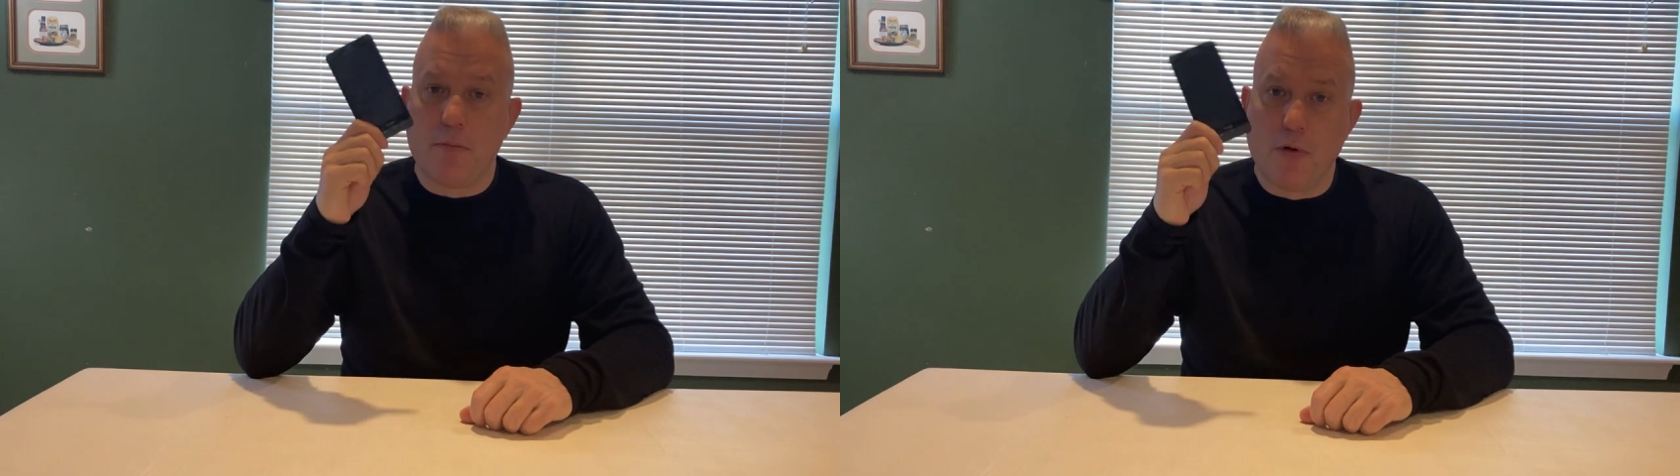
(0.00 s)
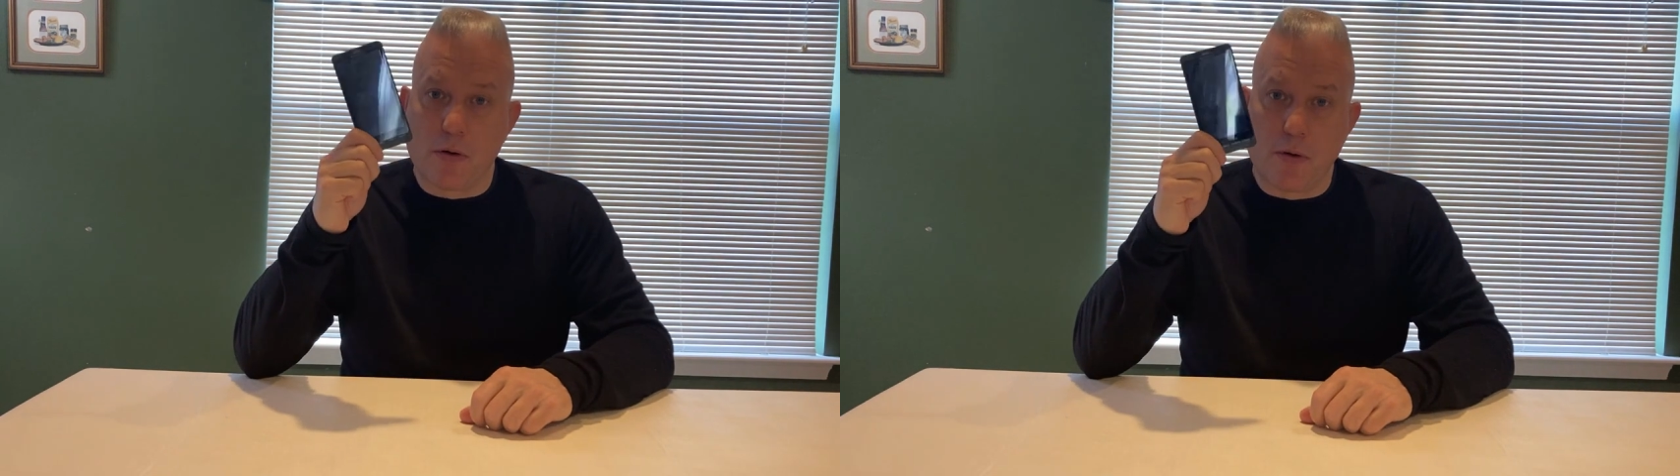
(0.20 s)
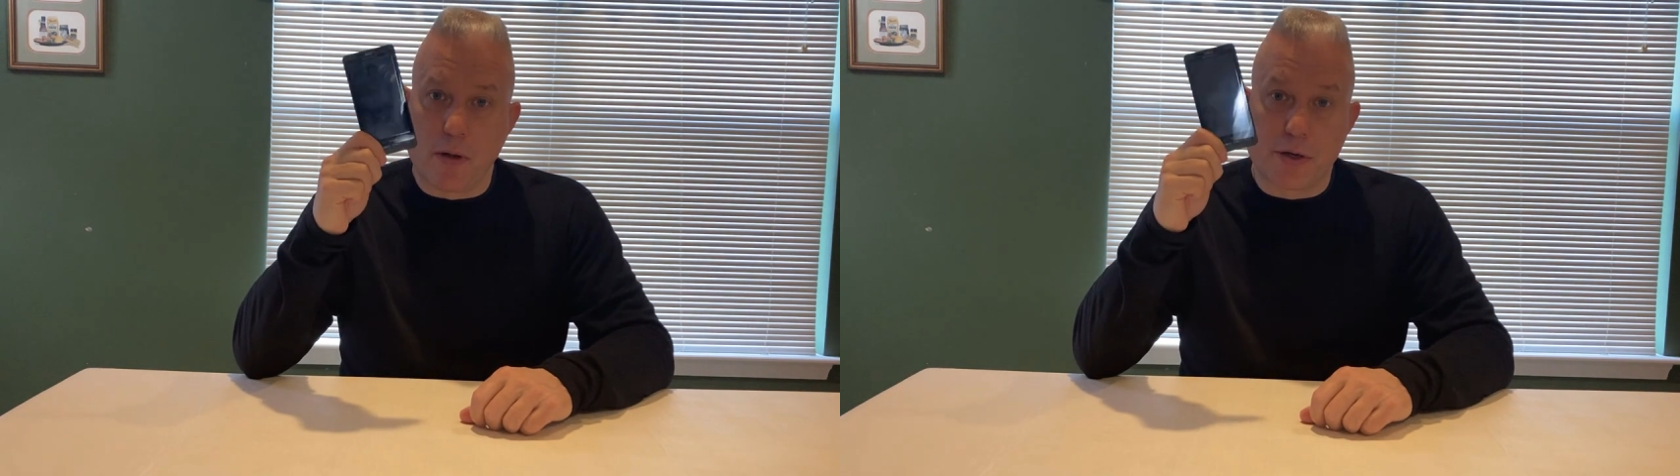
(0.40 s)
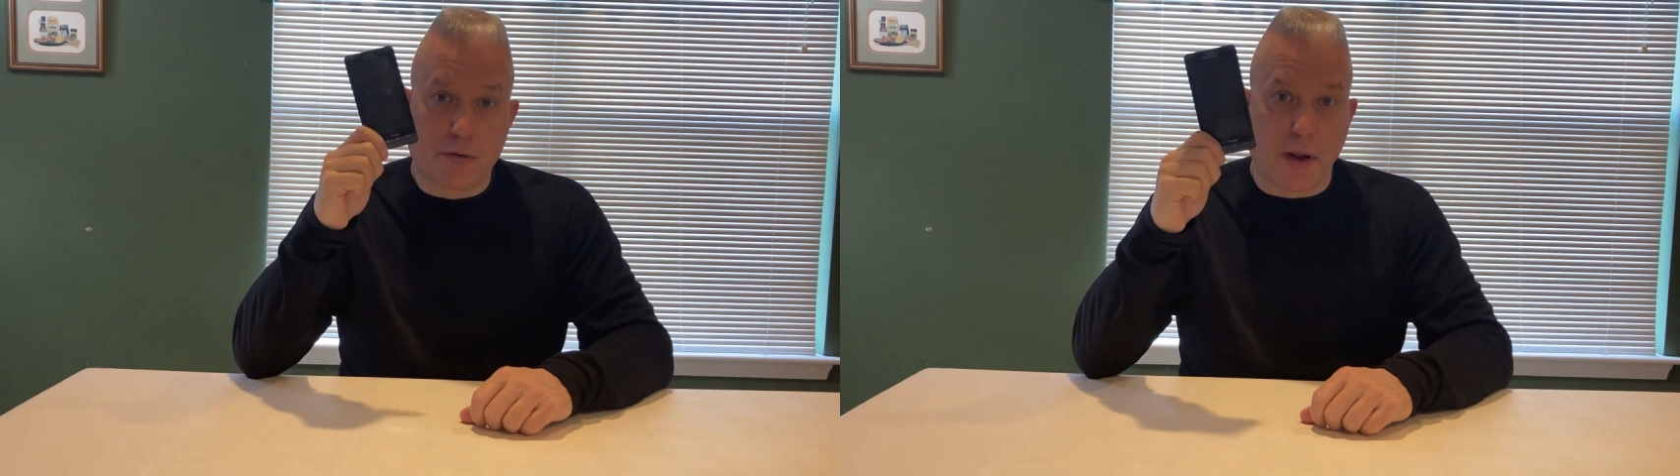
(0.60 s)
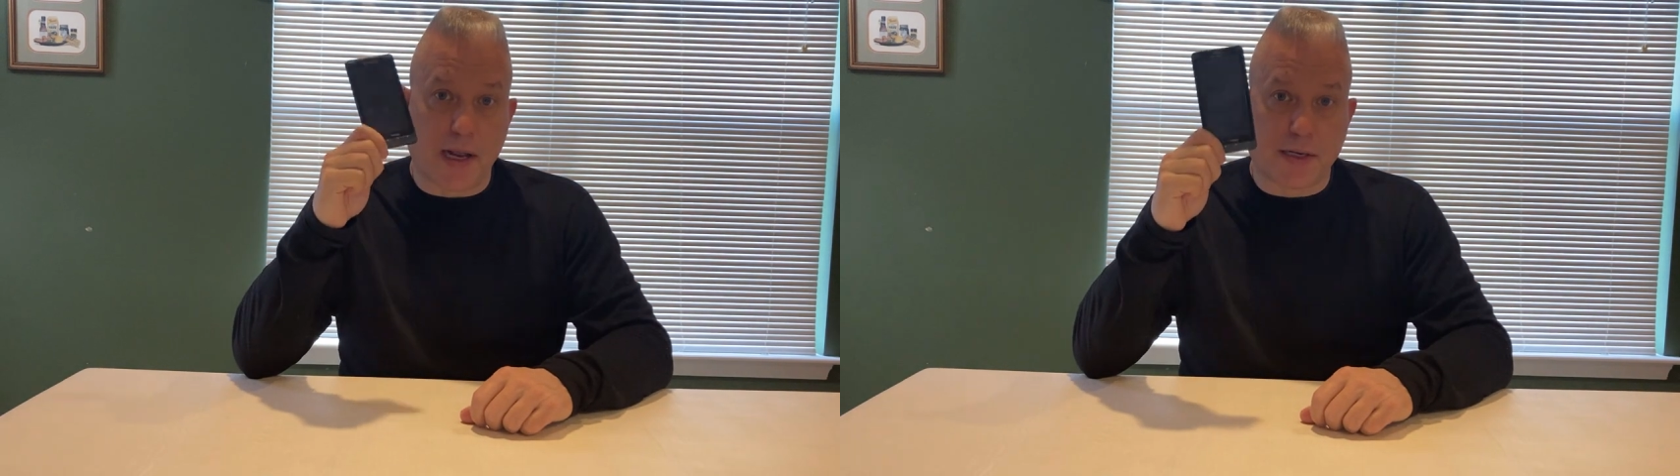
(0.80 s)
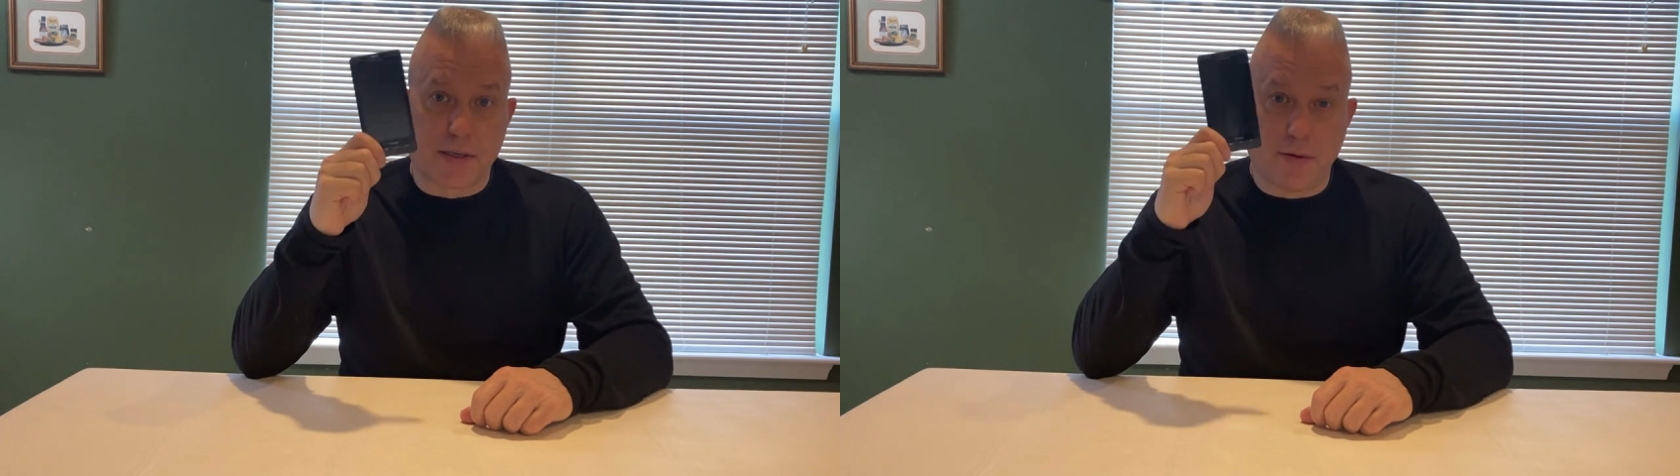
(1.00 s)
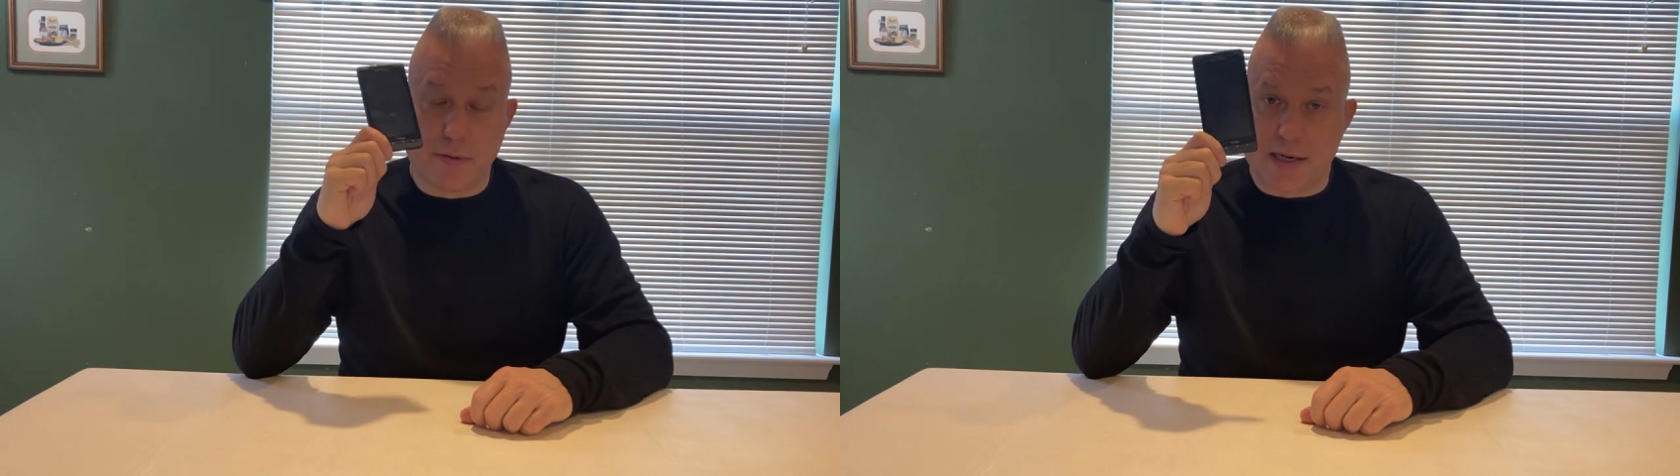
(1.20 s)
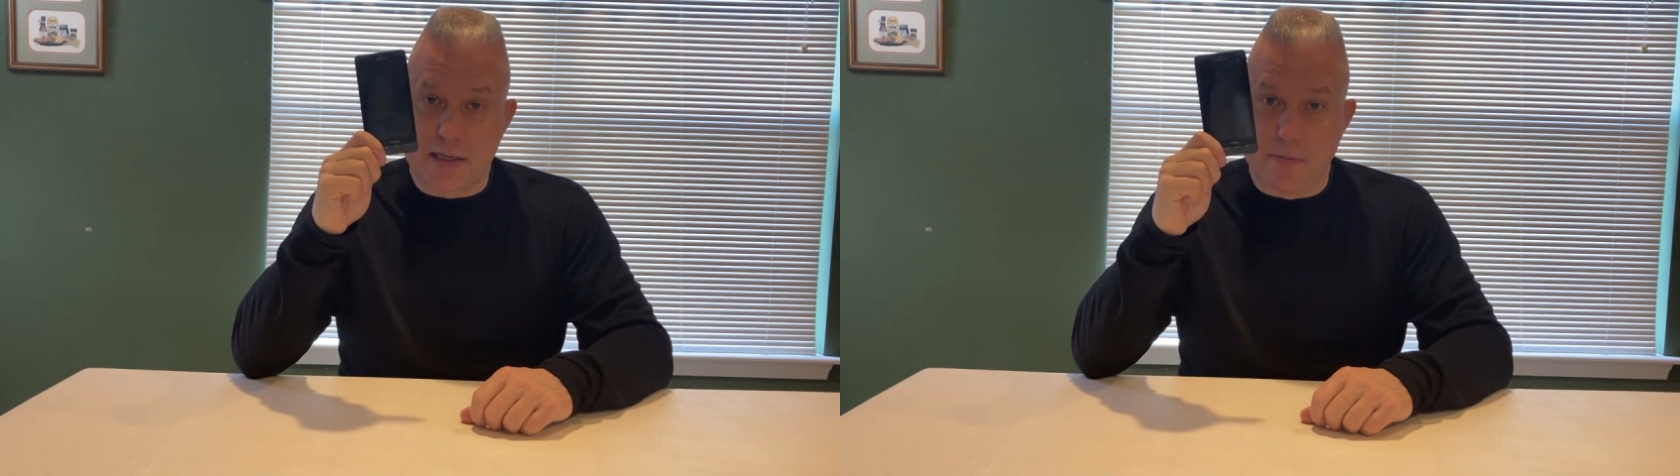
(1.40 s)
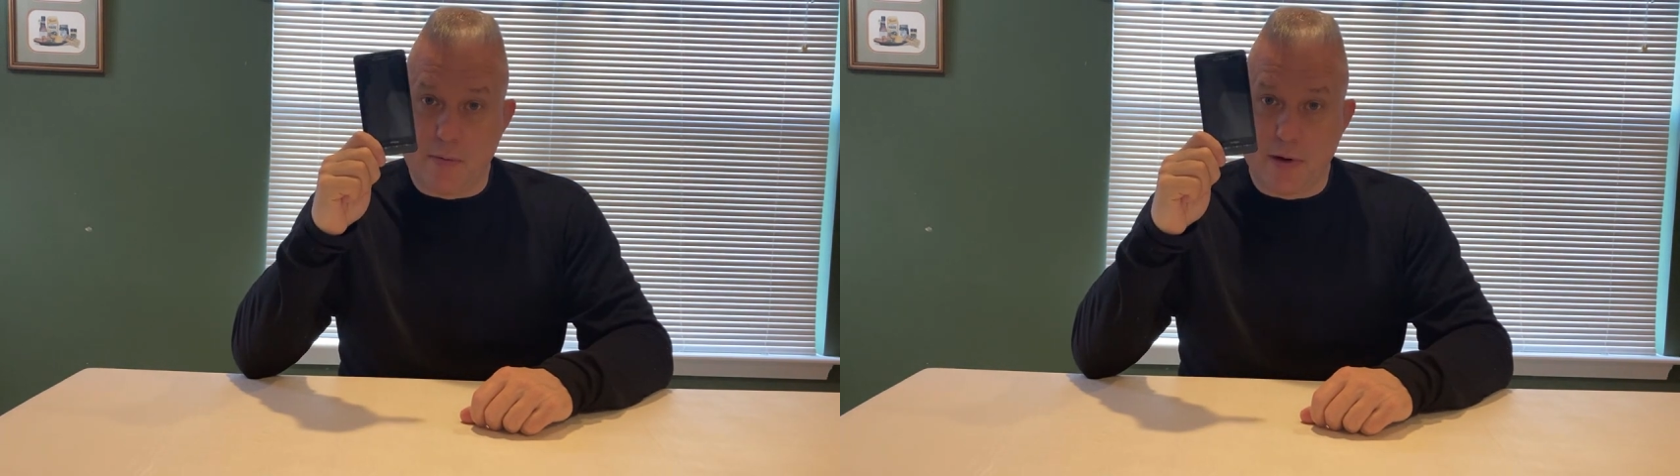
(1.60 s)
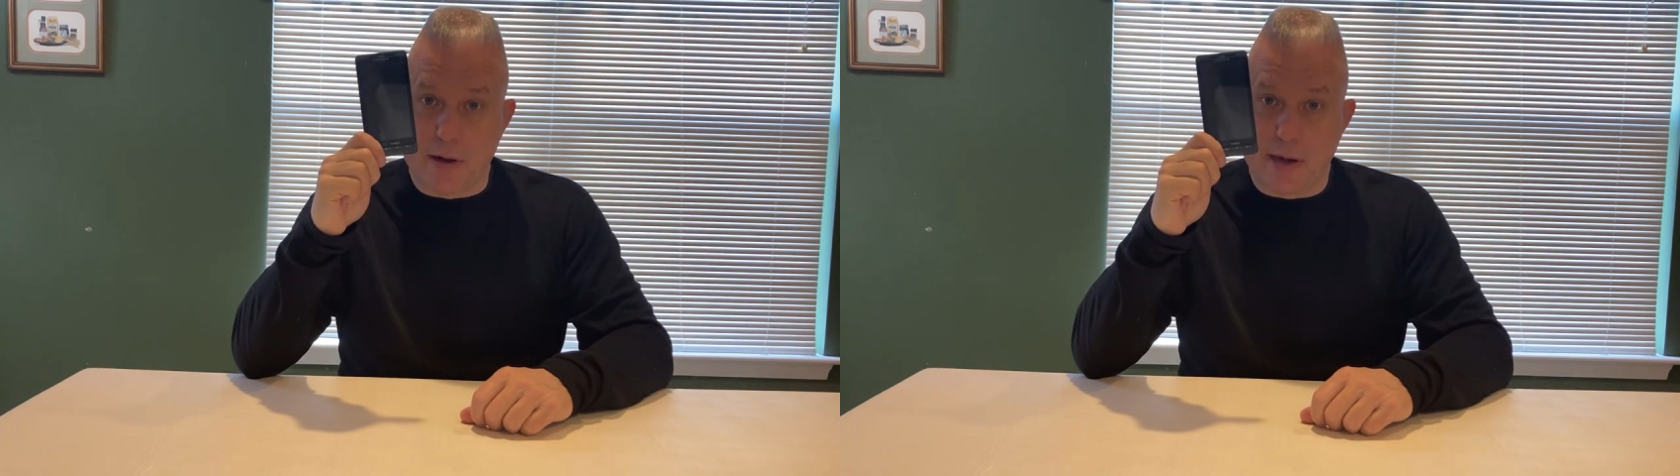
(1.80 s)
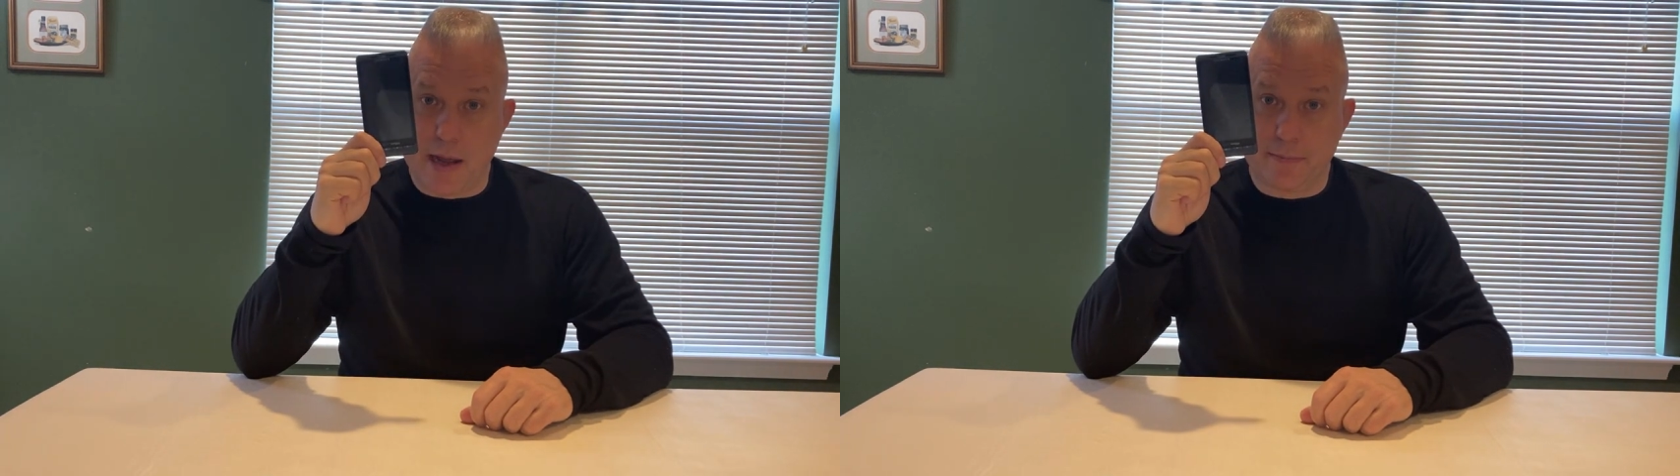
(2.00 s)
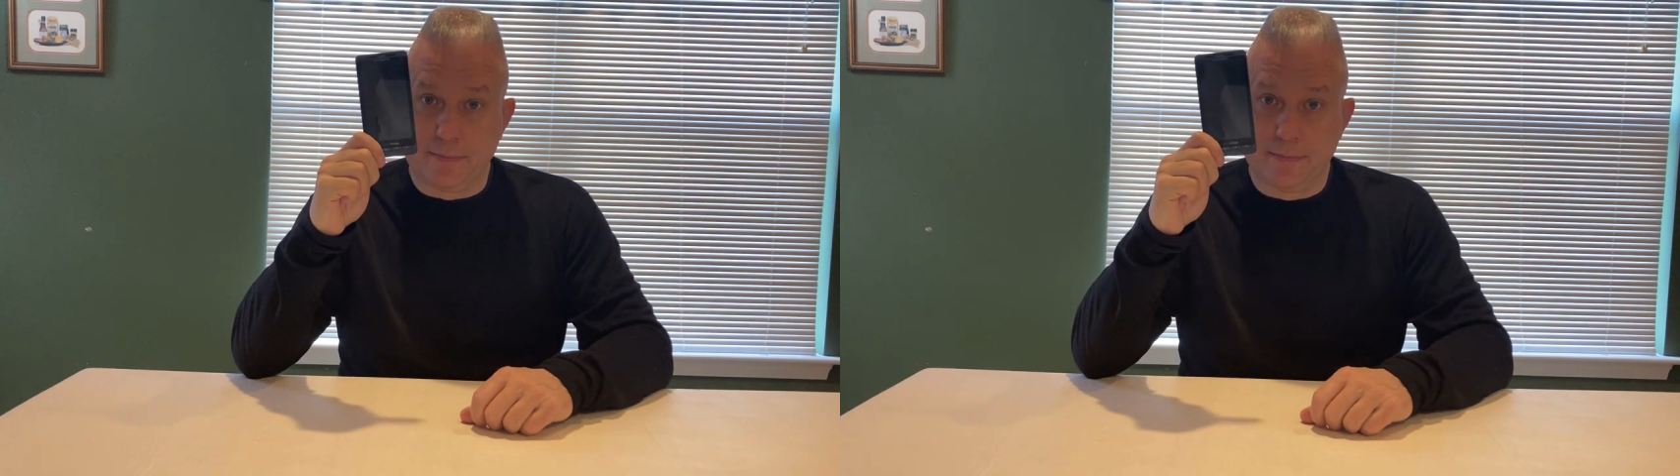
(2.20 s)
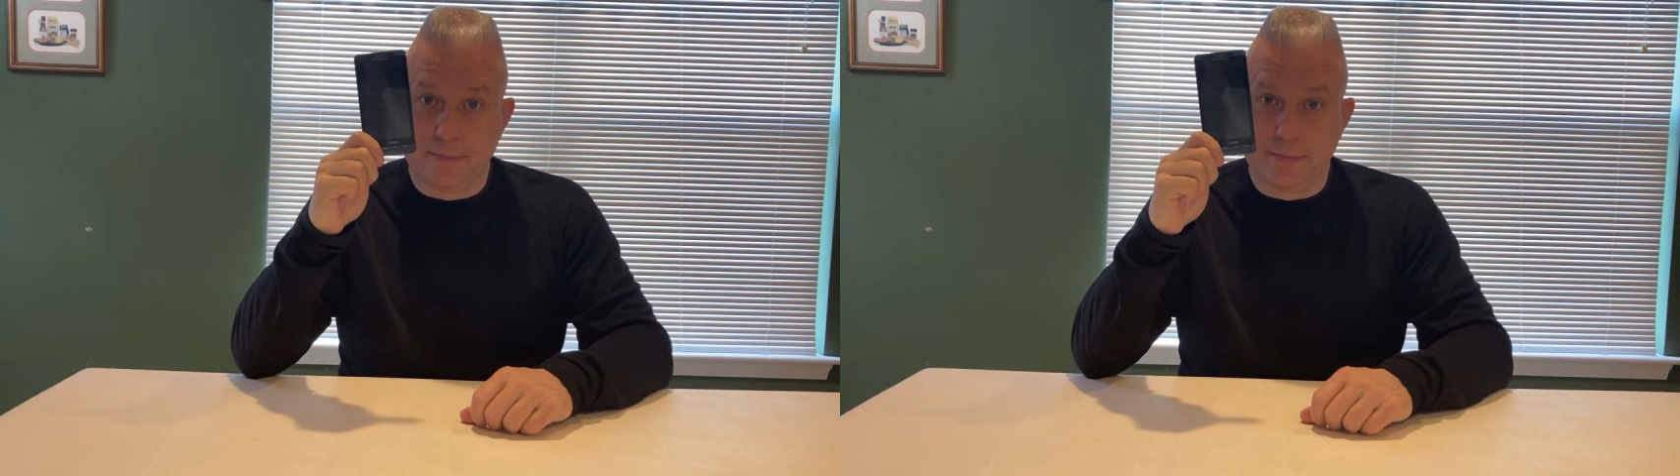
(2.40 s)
Motorola Droid X2, that's the one we're looking at.